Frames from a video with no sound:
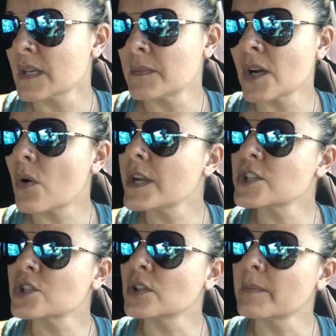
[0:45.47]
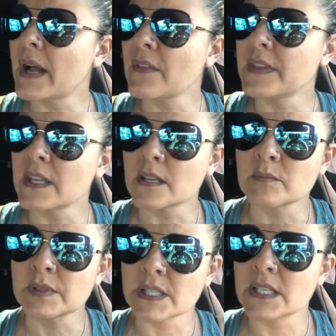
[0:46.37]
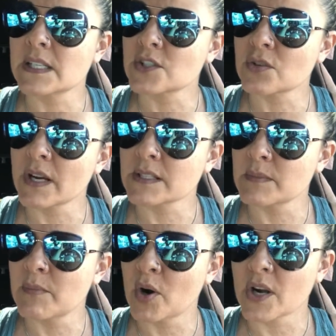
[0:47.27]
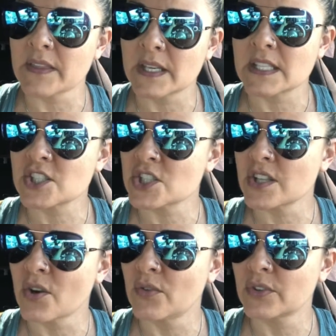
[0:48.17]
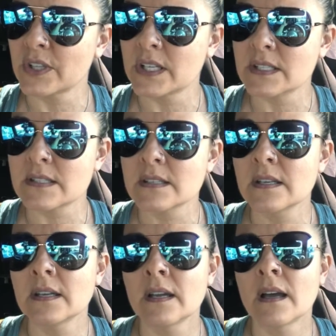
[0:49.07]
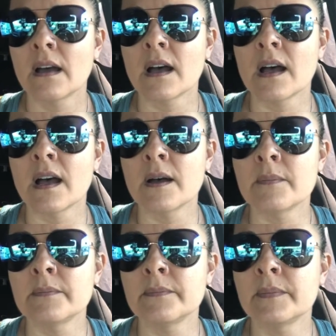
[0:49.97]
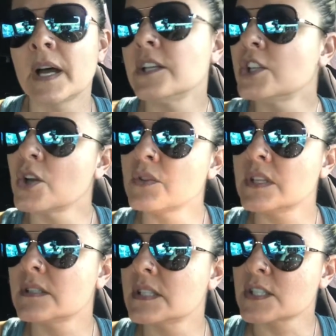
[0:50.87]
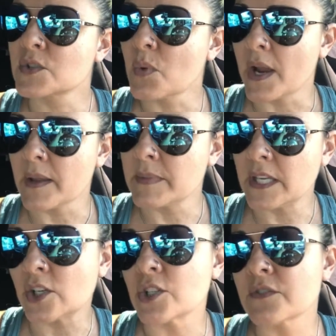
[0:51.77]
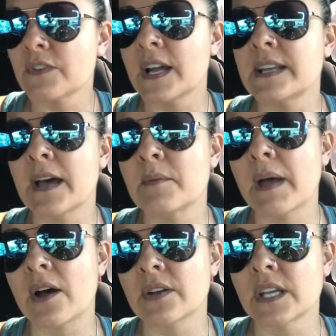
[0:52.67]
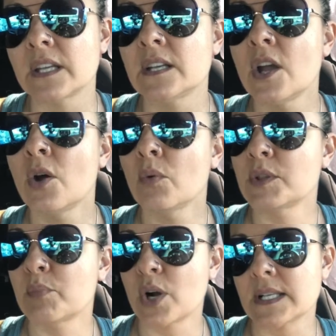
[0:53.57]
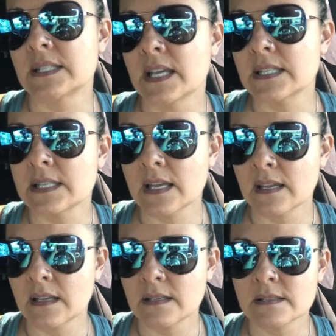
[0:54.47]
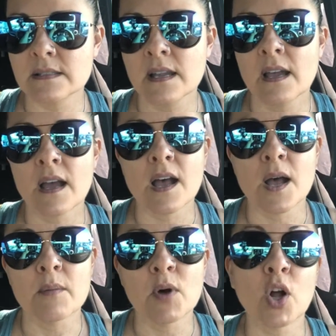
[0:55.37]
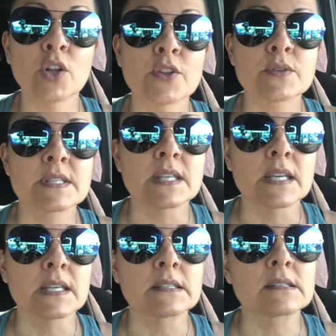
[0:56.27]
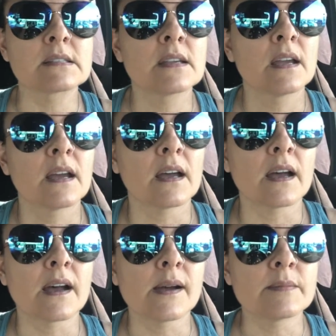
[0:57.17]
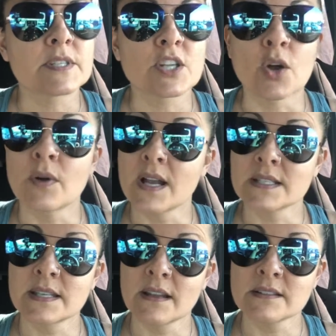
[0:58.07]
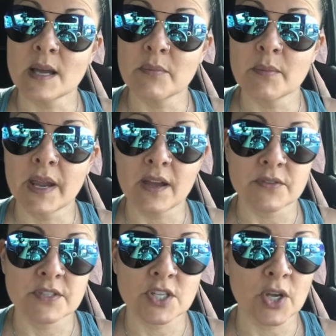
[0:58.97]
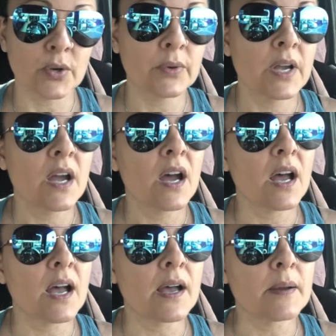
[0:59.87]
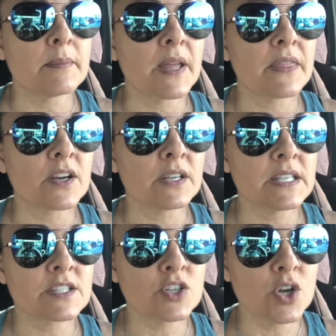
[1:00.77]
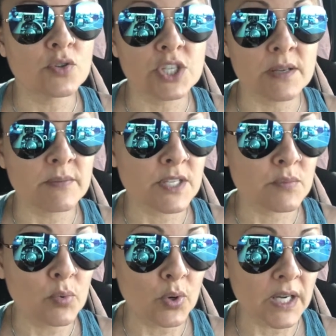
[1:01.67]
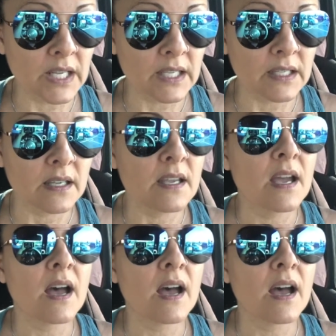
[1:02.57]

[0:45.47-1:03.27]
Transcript: I'm not quite sure about the complete hysterectomy part. I think it's just the ovaries. But you know, this is why I'm here, to find out about it, what the process is, all of those things. So got to stay on top of my health. So there is no gym this morning.